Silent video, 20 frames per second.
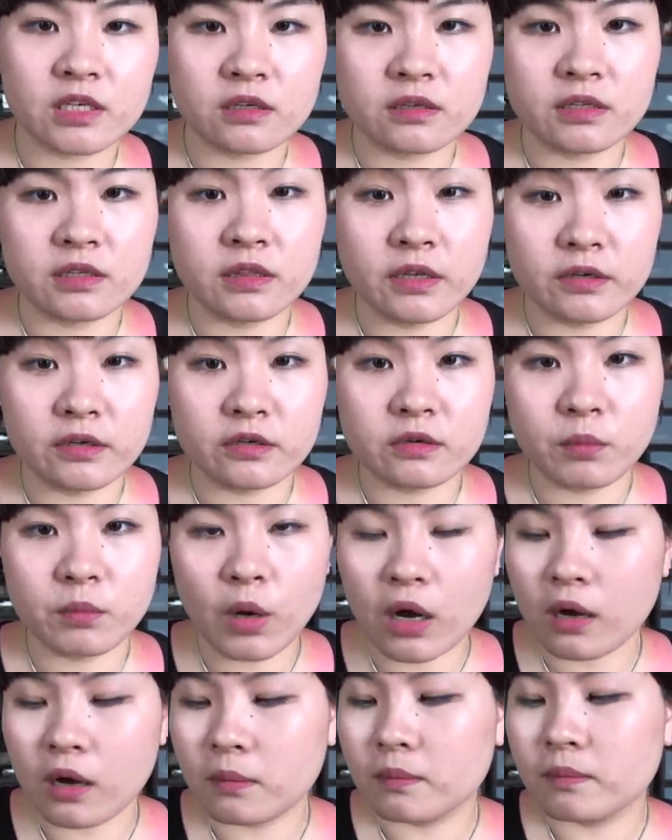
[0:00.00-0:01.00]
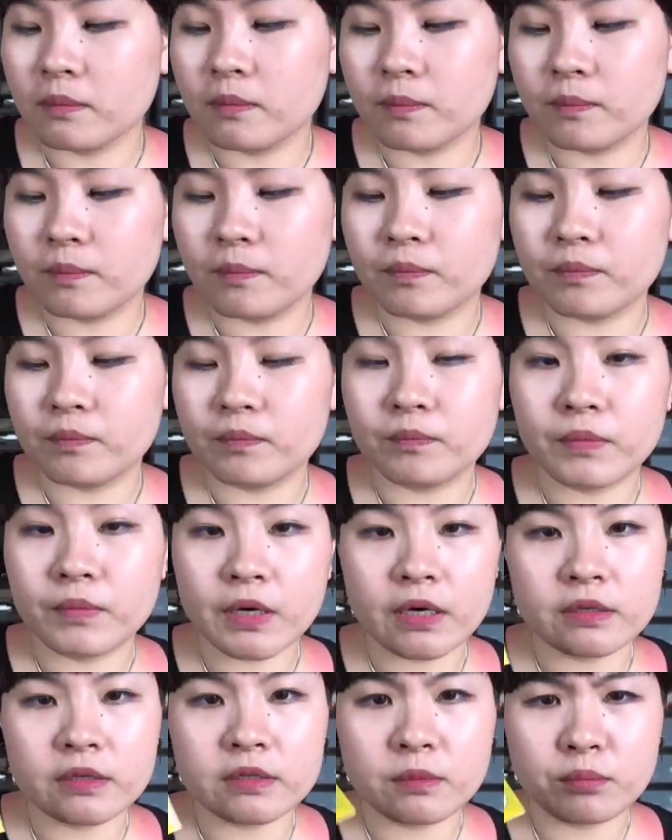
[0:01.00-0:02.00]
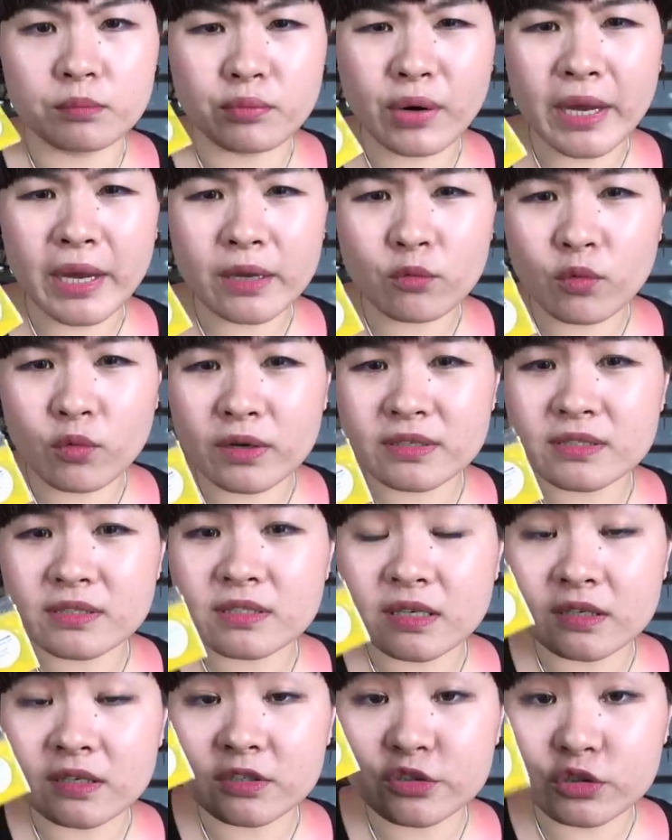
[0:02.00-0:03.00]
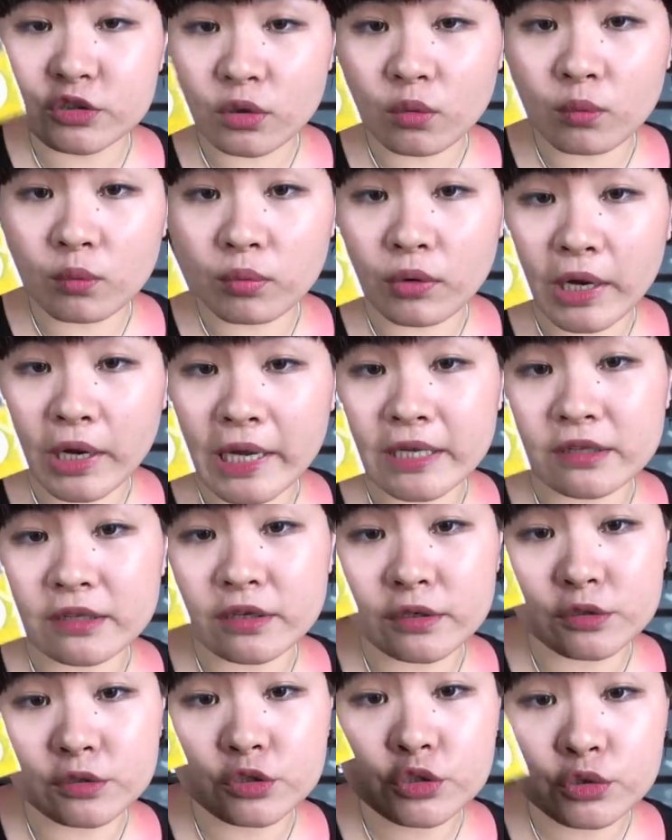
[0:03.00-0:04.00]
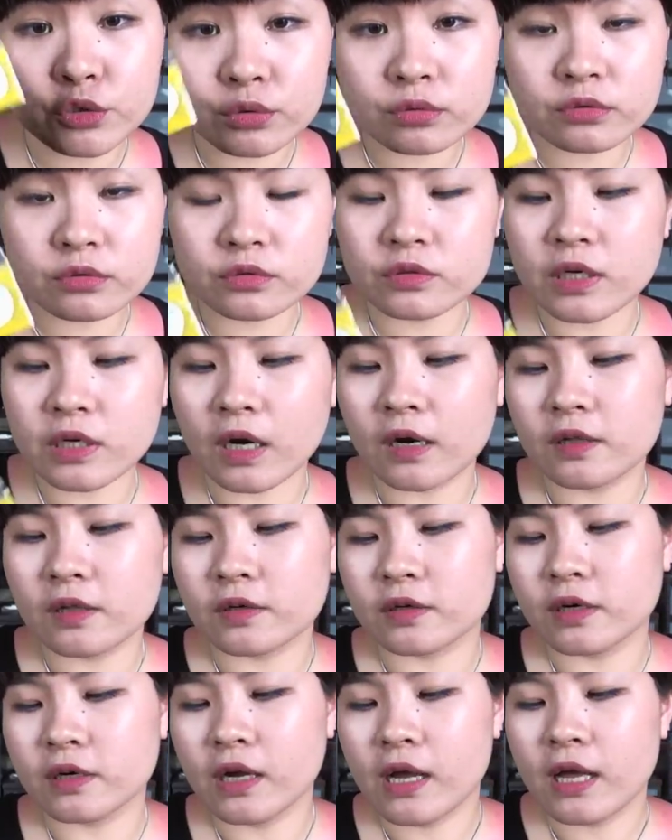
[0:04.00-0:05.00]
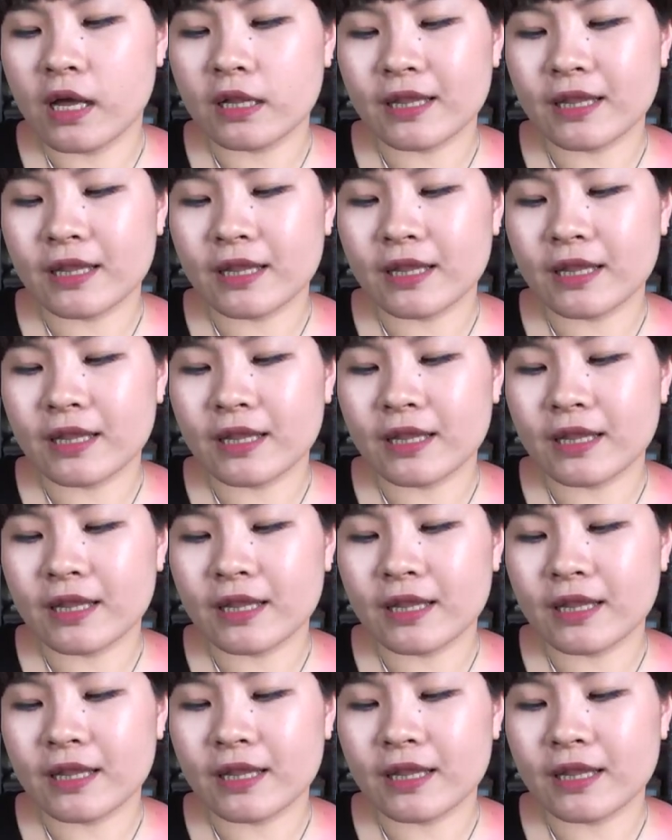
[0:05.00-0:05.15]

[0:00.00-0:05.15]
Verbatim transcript: glitter bomb. But the bright ones are so bright, they're true to color.